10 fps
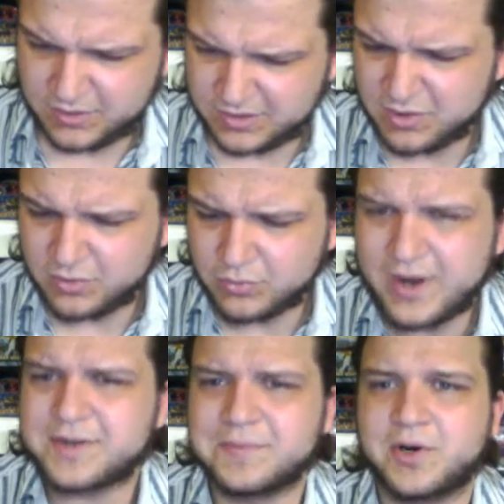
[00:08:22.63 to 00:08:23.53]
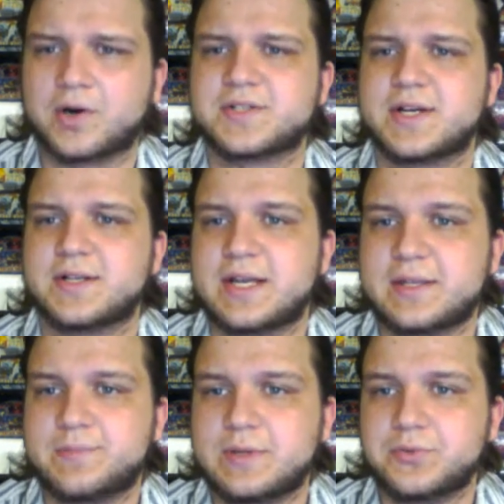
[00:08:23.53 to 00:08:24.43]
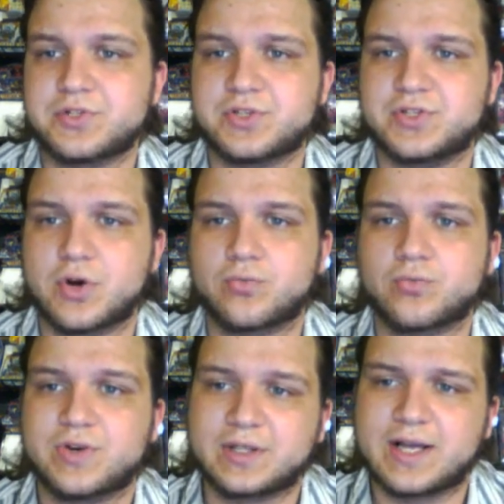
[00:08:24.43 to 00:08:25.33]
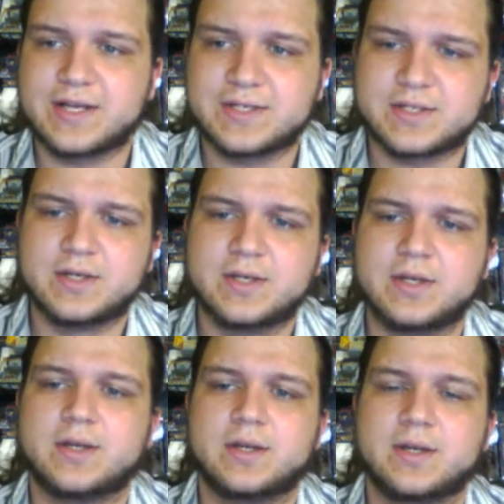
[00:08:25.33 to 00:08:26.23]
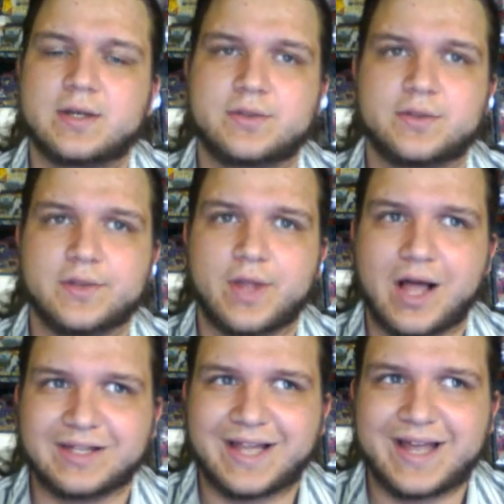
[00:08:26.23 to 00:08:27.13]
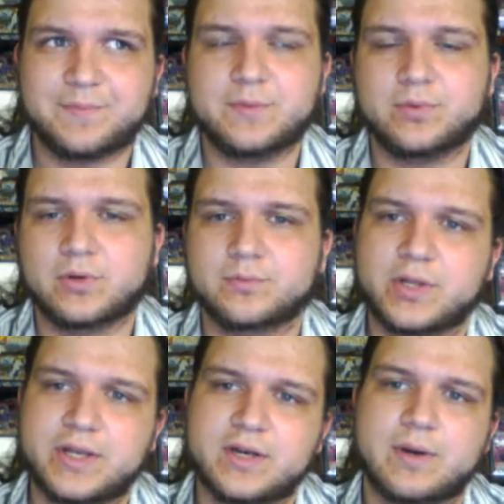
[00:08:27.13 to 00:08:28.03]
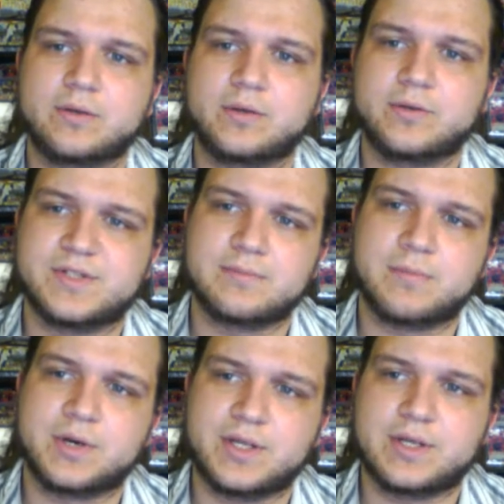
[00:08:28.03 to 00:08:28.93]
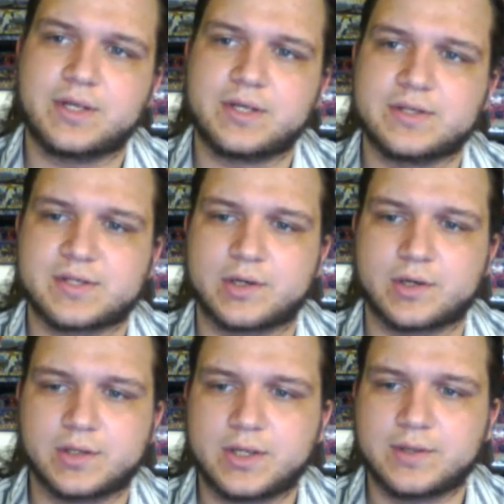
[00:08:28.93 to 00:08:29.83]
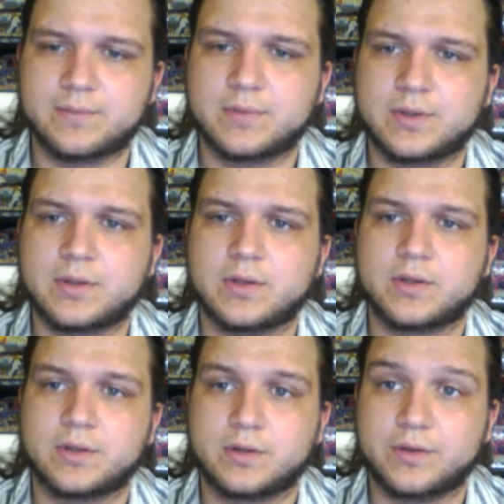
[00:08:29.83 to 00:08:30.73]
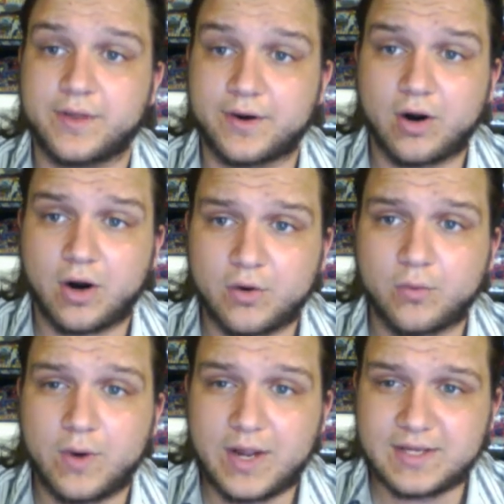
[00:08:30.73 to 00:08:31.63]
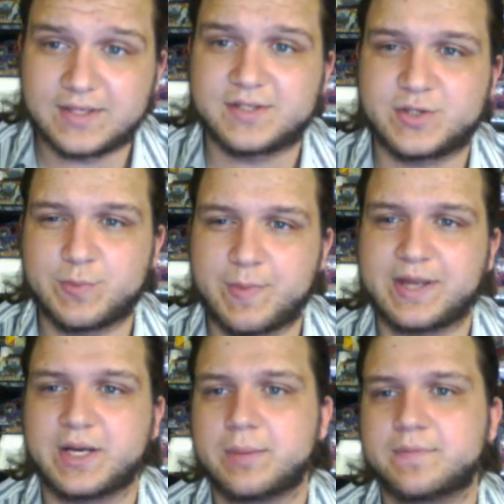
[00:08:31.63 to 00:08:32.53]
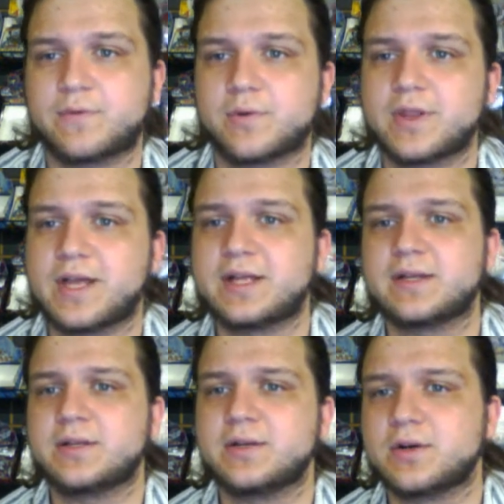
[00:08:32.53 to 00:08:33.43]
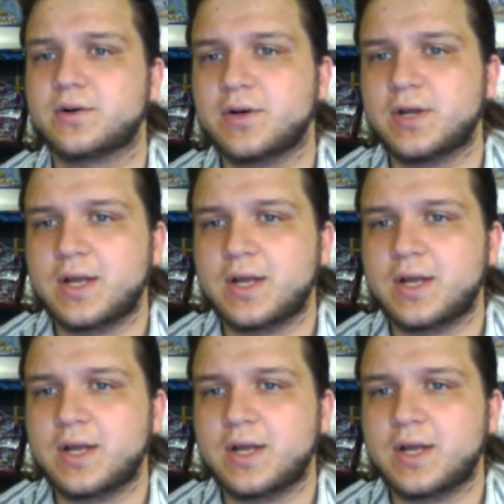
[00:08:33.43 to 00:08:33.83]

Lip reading: little random cards like that people just don't realize. A lot of people complain about losing money in this card game. There are ways to make up for that, you know.